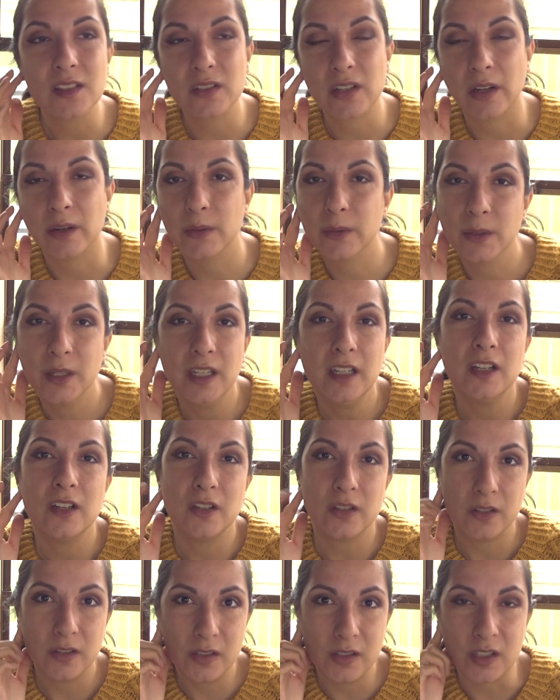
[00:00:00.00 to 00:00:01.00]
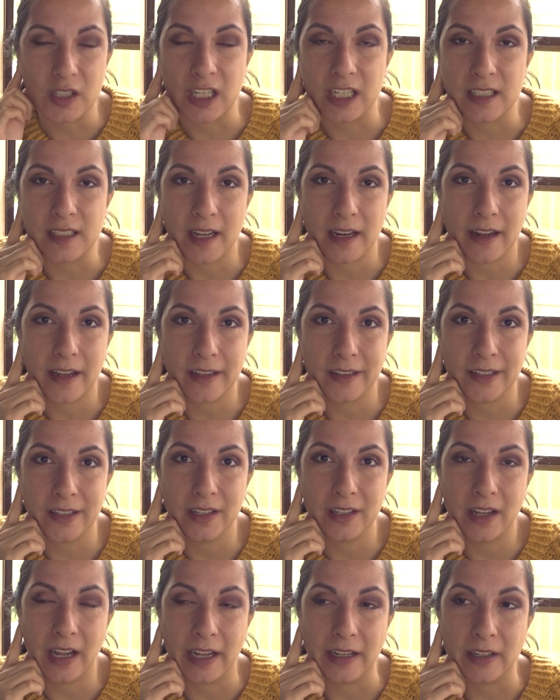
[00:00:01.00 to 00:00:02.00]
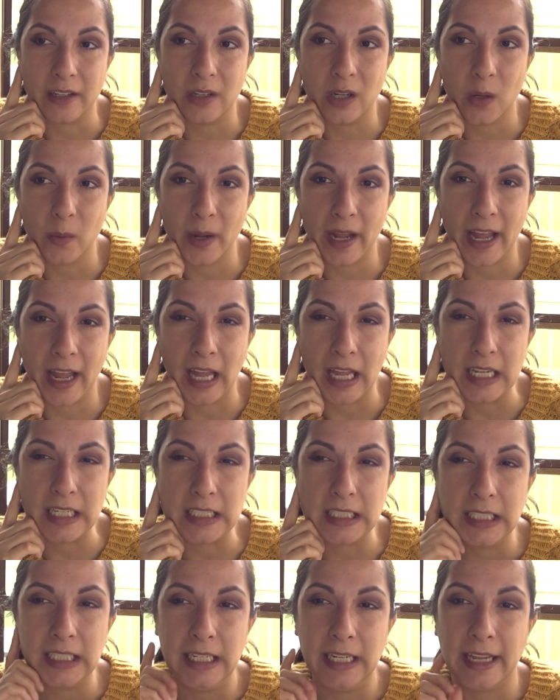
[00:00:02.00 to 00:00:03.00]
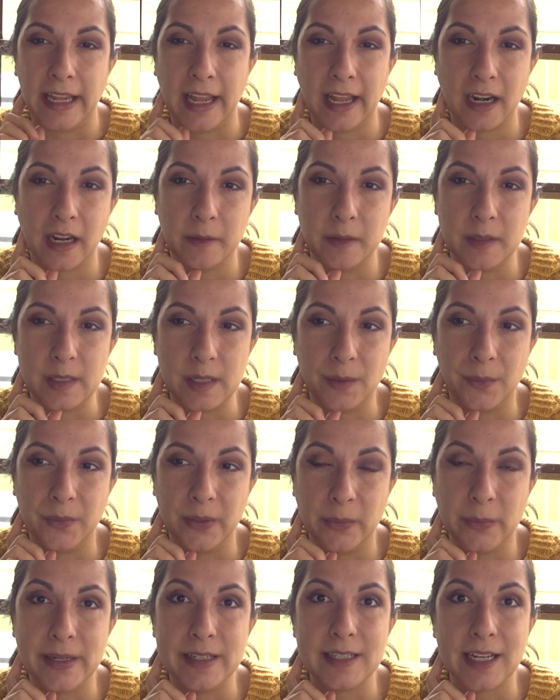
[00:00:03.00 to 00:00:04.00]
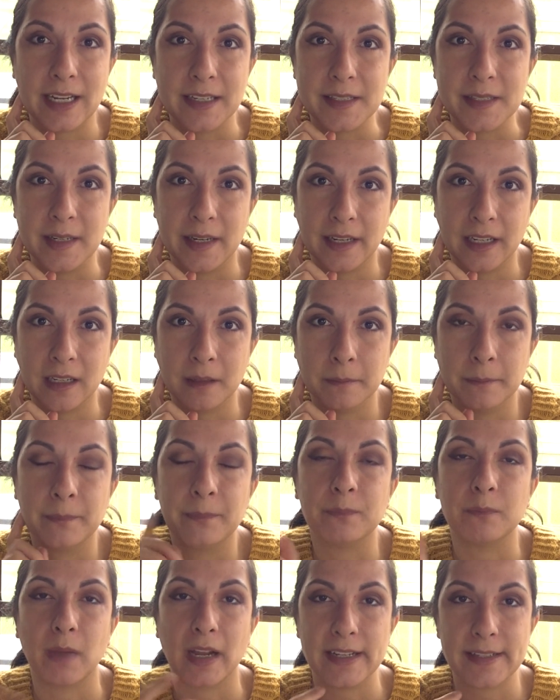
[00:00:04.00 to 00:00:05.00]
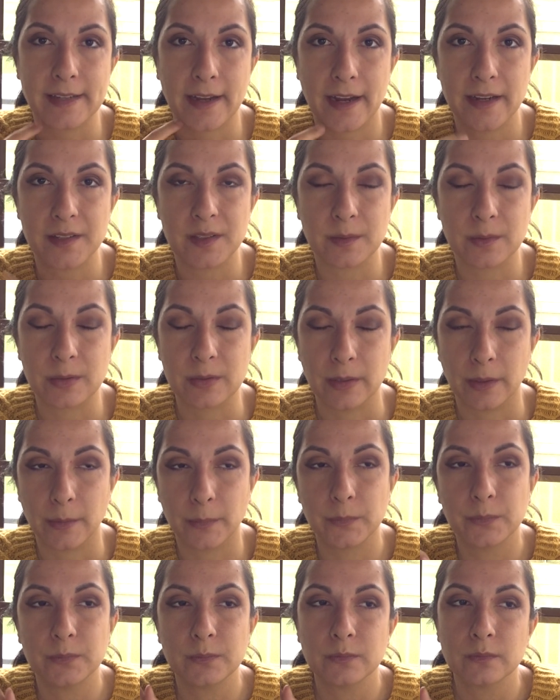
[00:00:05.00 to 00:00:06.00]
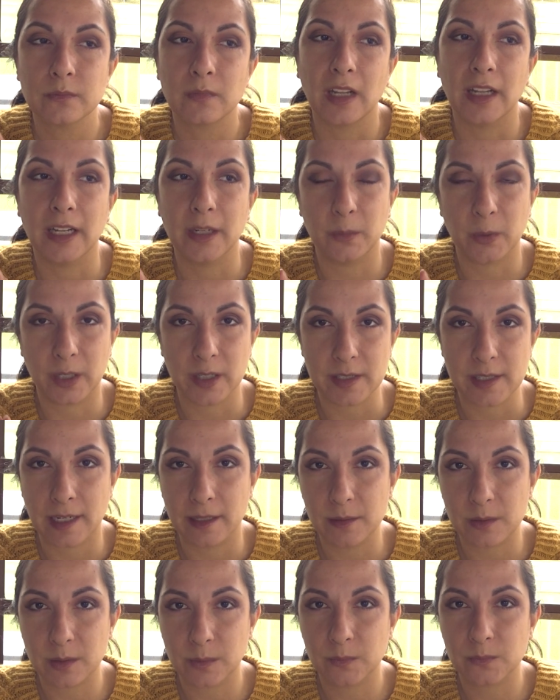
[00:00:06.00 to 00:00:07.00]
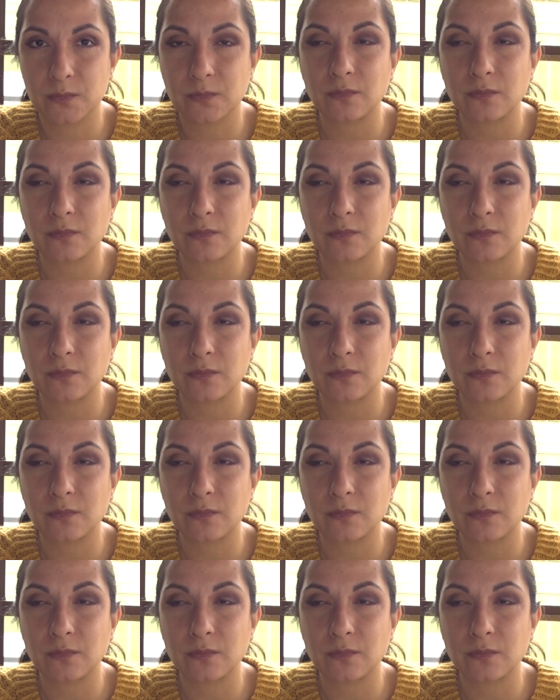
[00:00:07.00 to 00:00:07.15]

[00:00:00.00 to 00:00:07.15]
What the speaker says: So she said I could go ahead, and I was the only one test knitting my size. So it worked out.